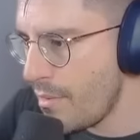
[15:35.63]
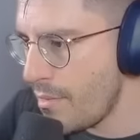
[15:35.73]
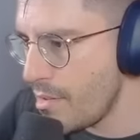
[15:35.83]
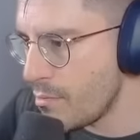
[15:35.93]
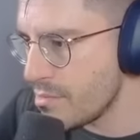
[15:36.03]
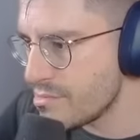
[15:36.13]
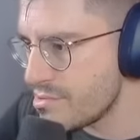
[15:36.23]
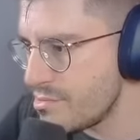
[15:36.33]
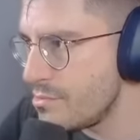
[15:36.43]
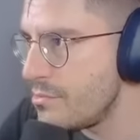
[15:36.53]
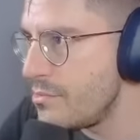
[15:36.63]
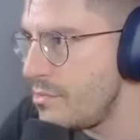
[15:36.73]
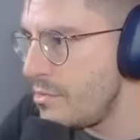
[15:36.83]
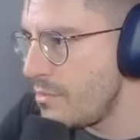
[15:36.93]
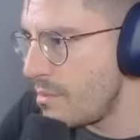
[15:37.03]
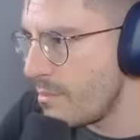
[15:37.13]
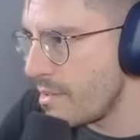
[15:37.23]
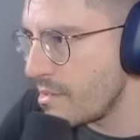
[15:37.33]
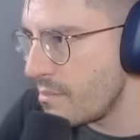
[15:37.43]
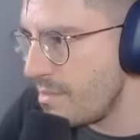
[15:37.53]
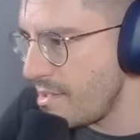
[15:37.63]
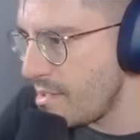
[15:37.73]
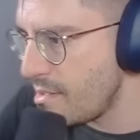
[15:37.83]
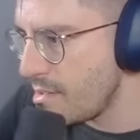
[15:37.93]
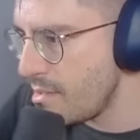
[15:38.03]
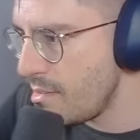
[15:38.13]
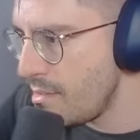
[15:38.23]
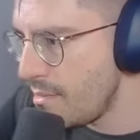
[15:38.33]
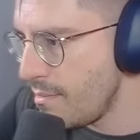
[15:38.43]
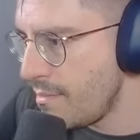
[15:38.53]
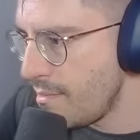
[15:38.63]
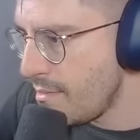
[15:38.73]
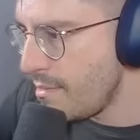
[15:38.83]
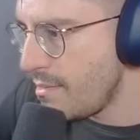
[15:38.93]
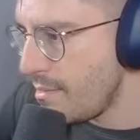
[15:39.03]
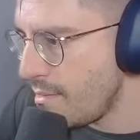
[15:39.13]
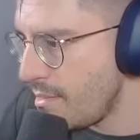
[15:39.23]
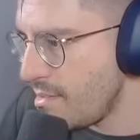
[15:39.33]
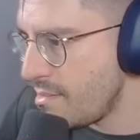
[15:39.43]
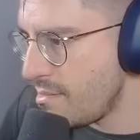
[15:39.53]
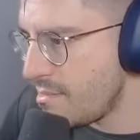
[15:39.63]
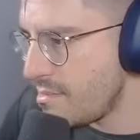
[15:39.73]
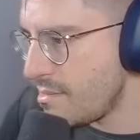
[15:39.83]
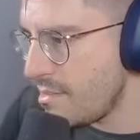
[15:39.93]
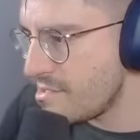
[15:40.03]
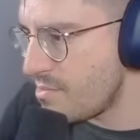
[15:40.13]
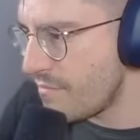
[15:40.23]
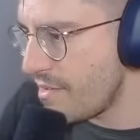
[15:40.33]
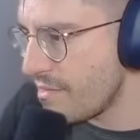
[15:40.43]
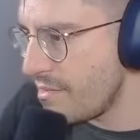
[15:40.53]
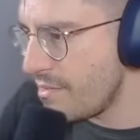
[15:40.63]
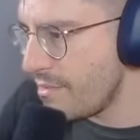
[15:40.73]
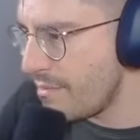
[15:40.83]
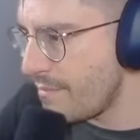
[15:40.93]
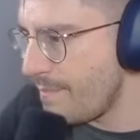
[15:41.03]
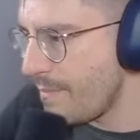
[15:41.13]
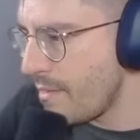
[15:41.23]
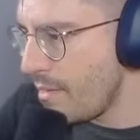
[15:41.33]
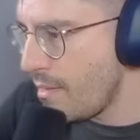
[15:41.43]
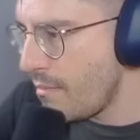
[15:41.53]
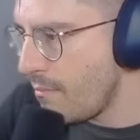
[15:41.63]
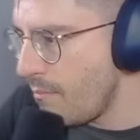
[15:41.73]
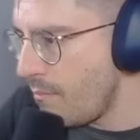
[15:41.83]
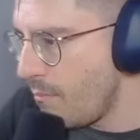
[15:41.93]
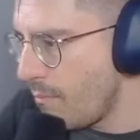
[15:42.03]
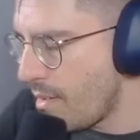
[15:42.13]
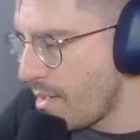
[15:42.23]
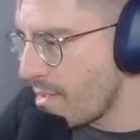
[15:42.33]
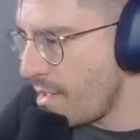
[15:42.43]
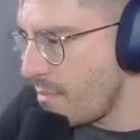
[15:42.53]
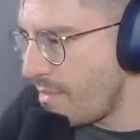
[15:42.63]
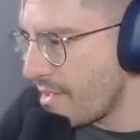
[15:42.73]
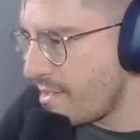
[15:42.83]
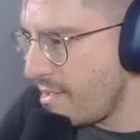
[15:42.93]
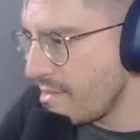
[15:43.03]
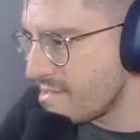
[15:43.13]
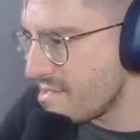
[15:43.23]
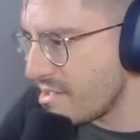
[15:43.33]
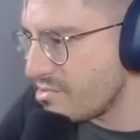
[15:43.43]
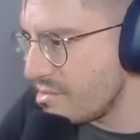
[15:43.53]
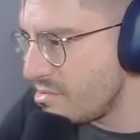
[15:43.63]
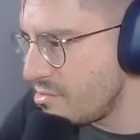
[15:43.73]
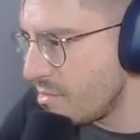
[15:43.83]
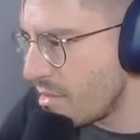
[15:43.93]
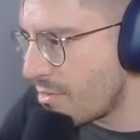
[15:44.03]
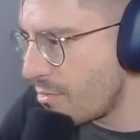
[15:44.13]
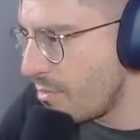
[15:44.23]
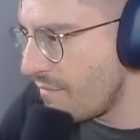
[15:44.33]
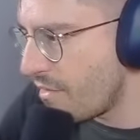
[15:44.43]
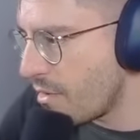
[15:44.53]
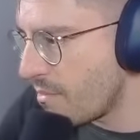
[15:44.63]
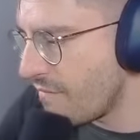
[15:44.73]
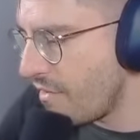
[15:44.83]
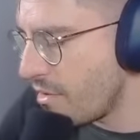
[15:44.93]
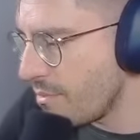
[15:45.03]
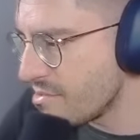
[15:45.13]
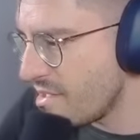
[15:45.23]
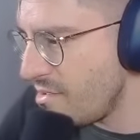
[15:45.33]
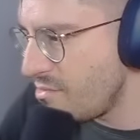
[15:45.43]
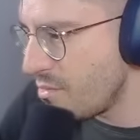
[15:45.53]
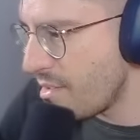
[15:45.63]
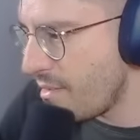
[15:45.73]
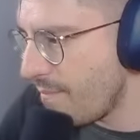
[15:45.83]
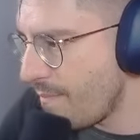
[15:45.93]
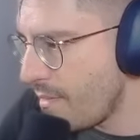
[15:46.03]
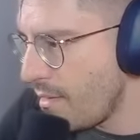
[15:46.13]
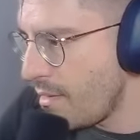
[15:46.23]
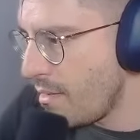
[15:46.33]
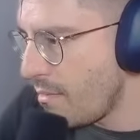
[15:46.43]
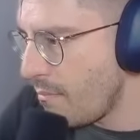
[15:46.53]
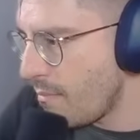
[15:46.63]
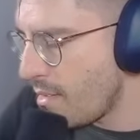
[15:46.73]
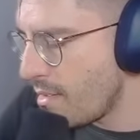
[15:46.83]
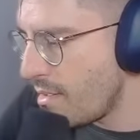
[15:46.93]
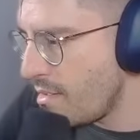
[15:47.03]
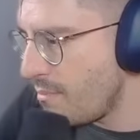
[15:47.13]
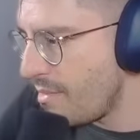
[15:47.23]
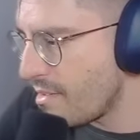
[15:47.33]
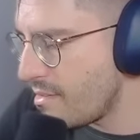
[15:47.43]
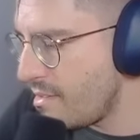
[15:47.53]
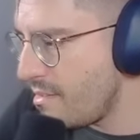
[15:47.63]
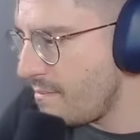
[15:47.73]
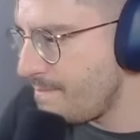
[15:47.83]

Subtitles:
equals to new email API. And let's provide here my API key. Let's actually do it through environment variables. Can I do that? My API key